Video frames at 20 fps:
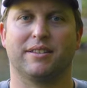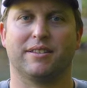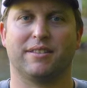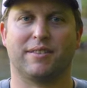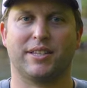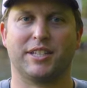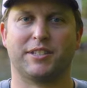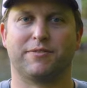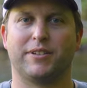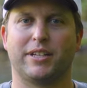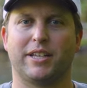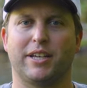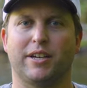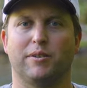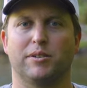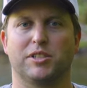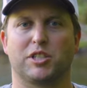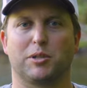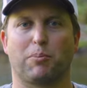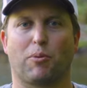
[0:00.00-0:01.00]
this
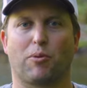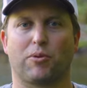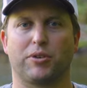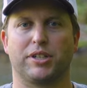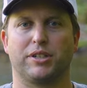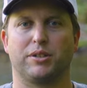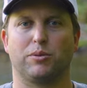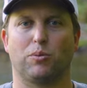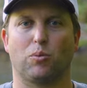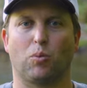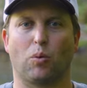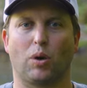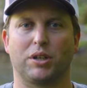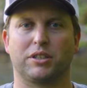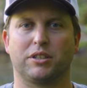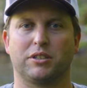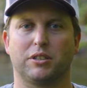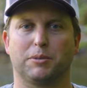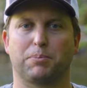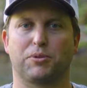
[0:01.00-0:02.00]
video is supported
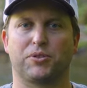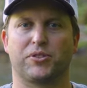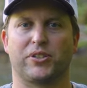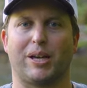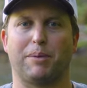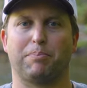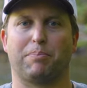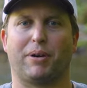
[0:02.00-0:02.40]
100%